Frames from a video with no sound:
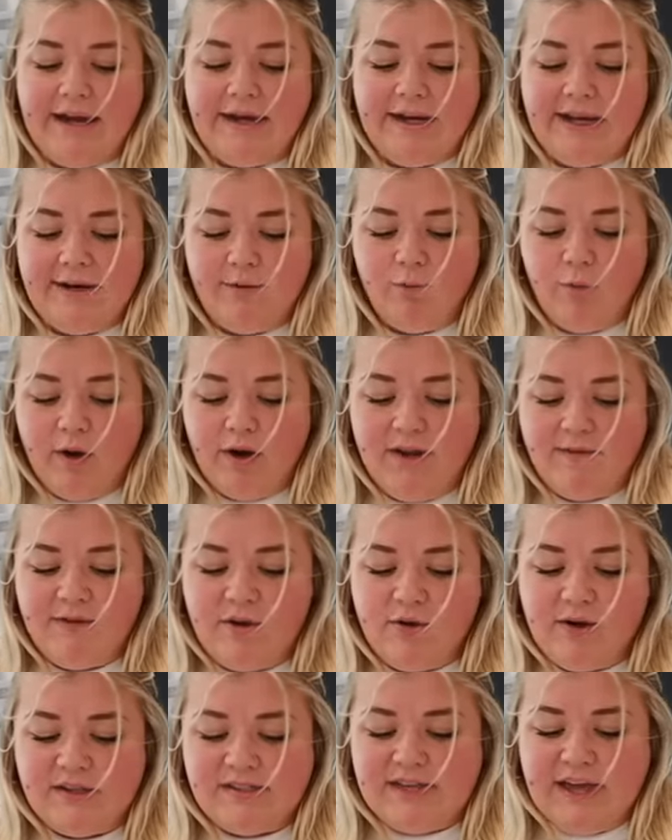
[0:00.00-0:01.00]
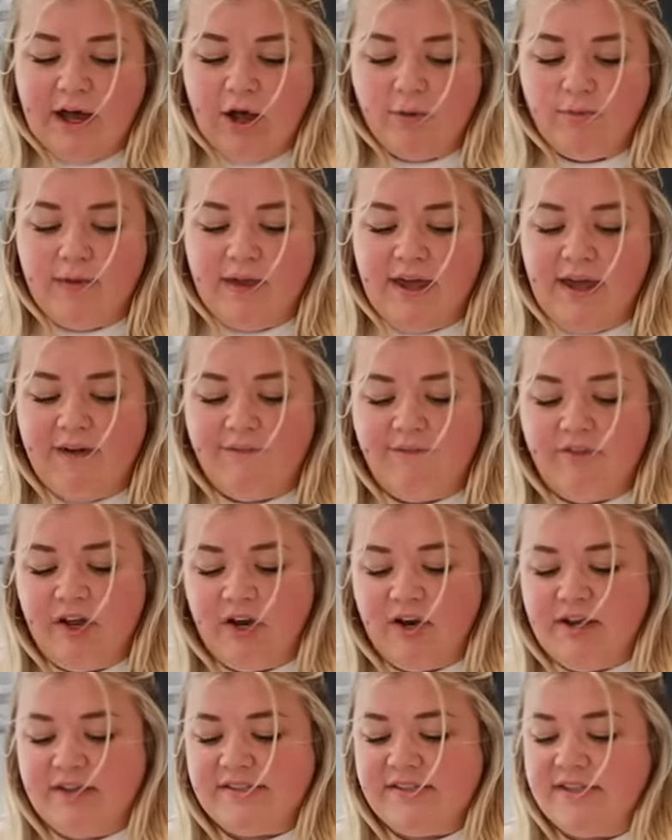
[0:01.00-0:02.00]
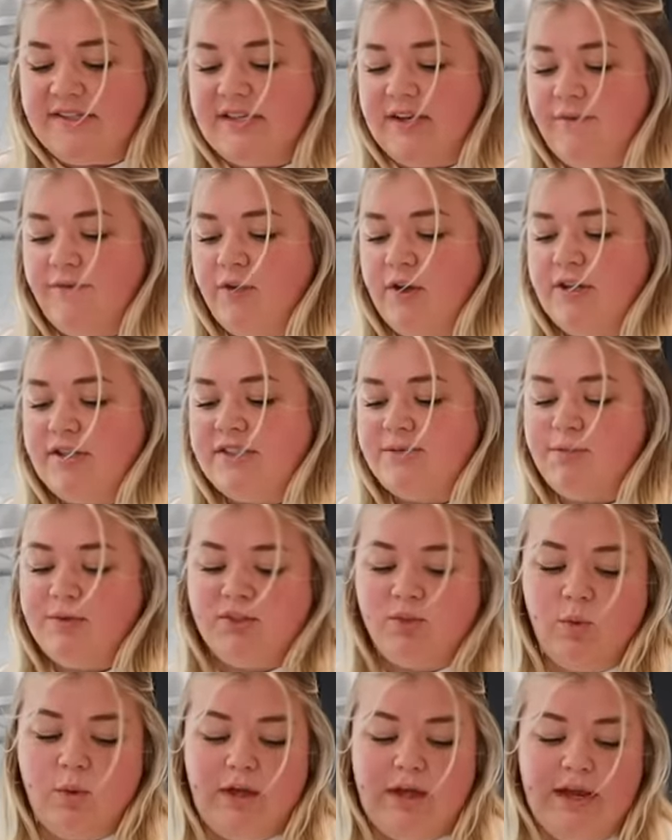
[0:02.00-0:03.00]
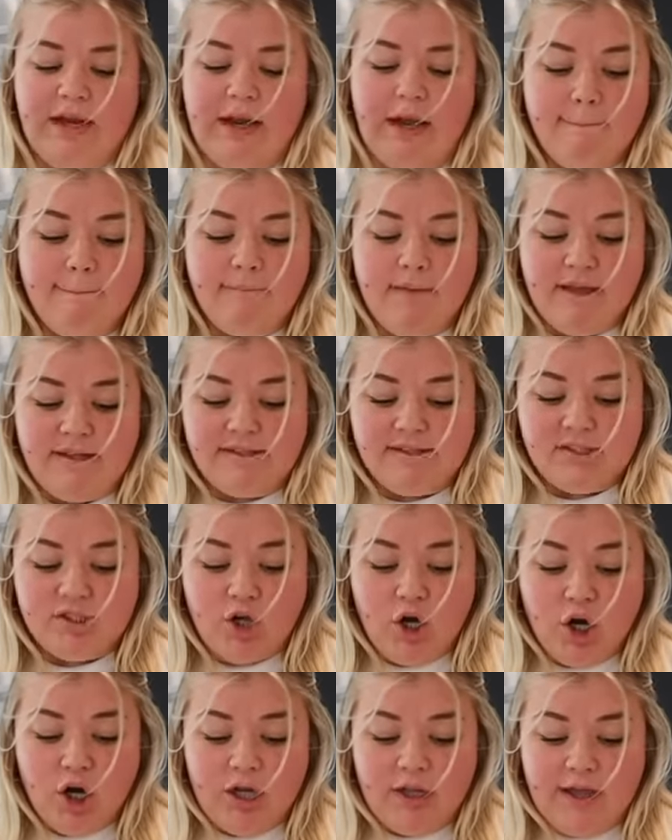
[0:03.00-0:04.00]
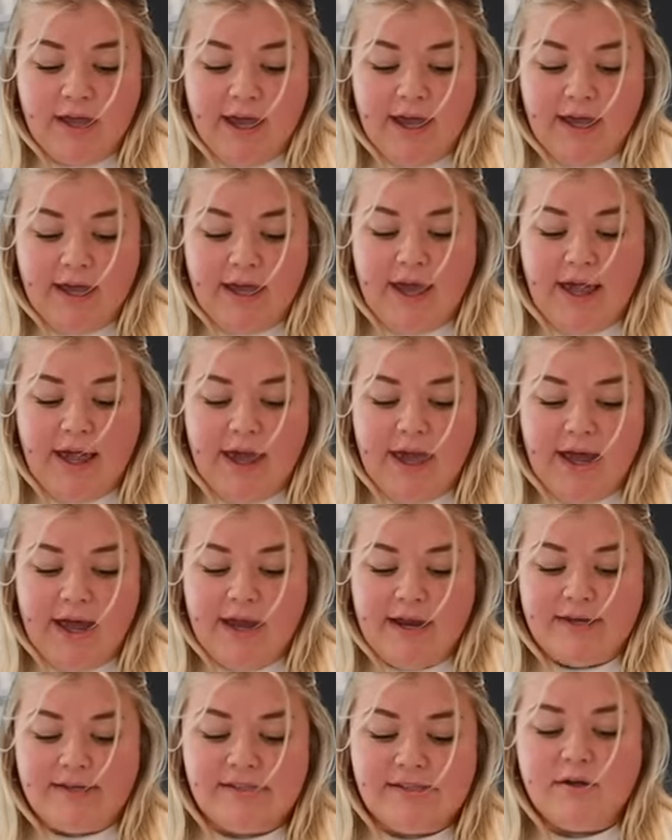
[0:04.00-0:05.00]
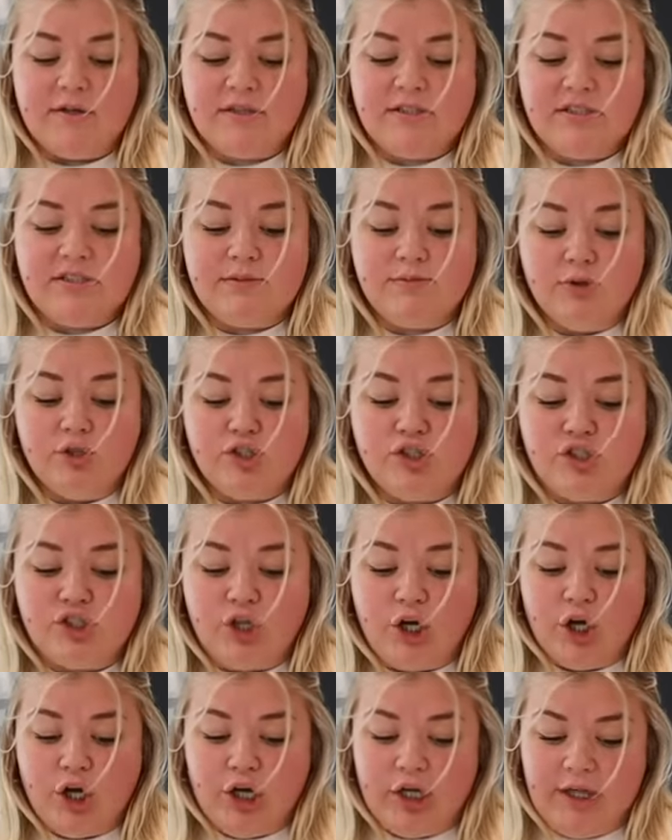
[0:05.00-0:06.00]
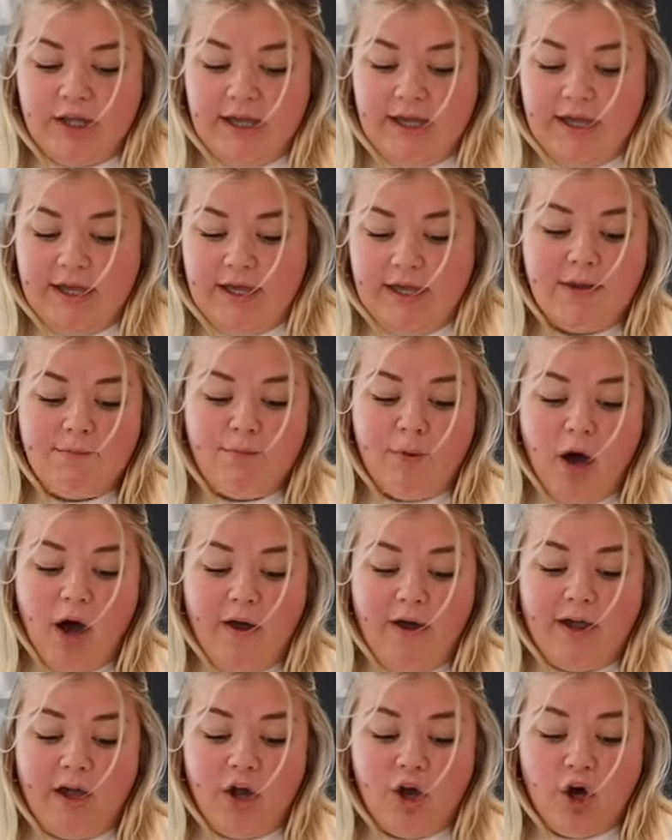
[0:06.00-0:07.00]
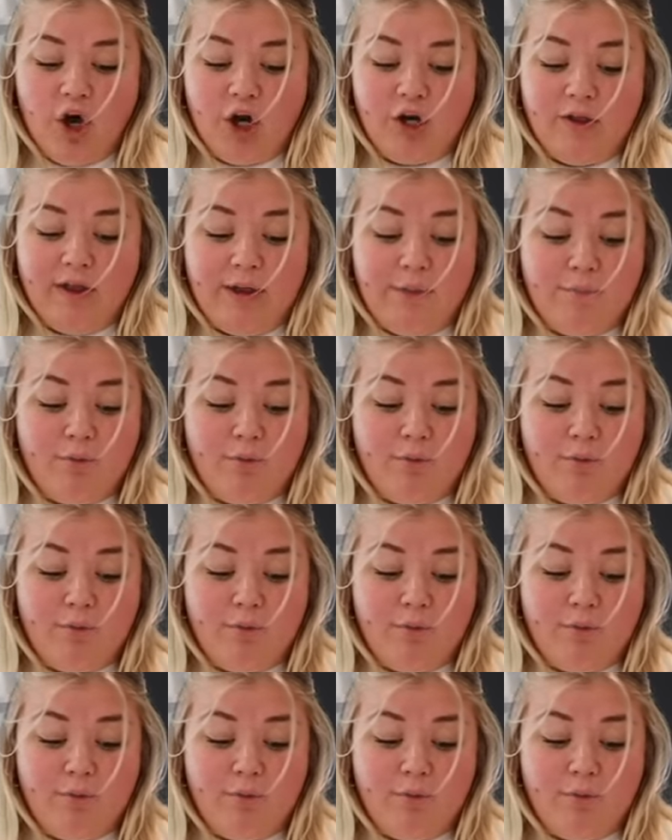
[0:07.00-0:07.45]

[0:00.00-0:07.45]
need one of you to tell me if there is a difference between minced garlic and smushed garlic. I bought like a garlic